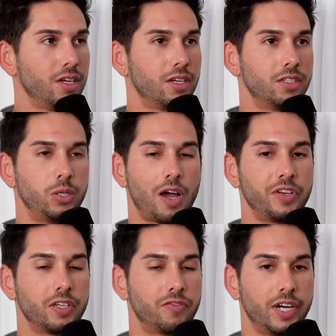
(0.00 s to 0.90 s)
Do you have any
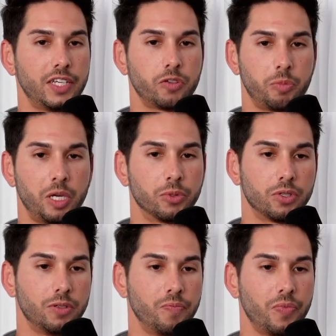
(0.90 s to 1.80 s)
advice for
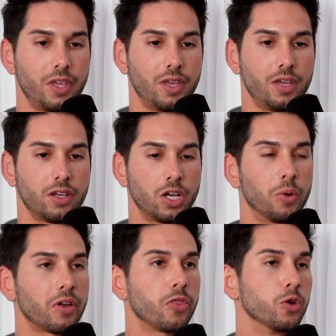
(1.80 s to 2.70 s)
people going
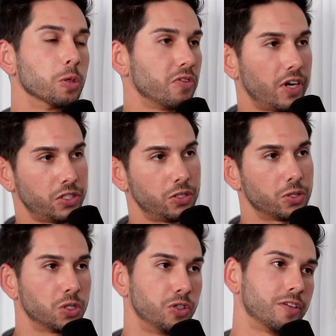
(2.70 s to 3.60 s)
through a professional
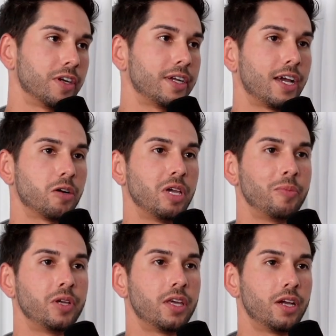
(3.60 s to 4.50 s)
career right now? Maybe
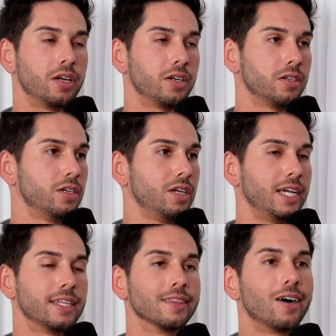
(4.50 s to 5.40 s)
they're
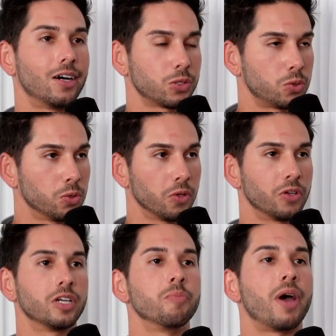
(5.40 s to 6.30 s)
in law school, they're
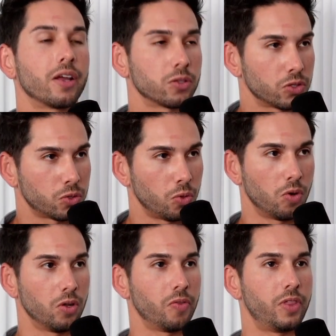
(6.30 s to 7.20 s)
in medical
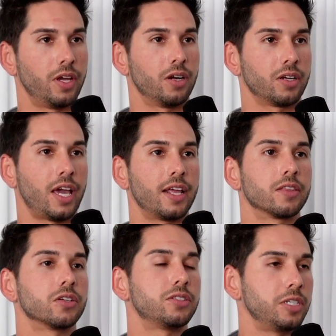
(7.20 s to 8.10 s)
school, they're getting their
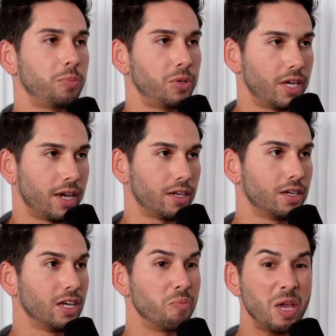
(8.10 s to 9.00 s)
CPA.
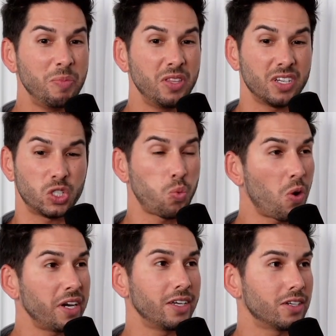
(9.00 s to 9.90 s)
Maybe they're
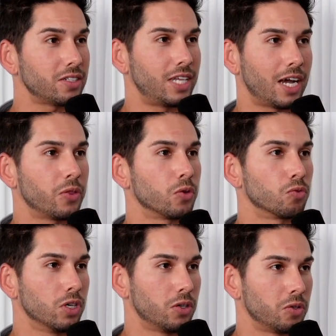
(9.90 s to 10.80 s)
20 years down the
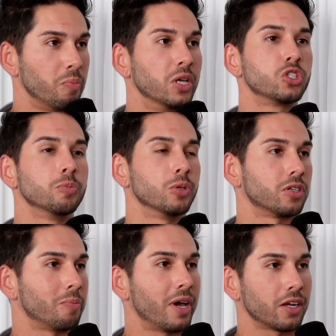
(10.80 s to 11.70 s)
road, miserable in
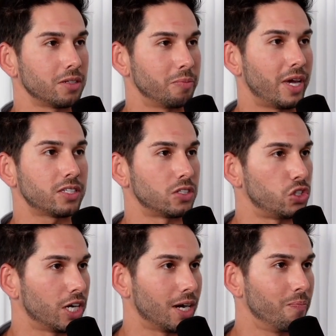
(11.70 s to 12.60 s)
a medicine
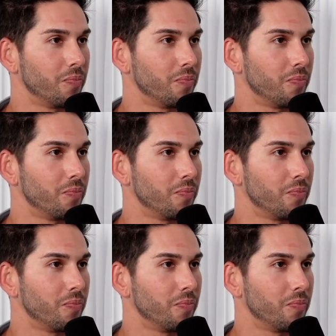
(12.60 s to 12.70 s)
job.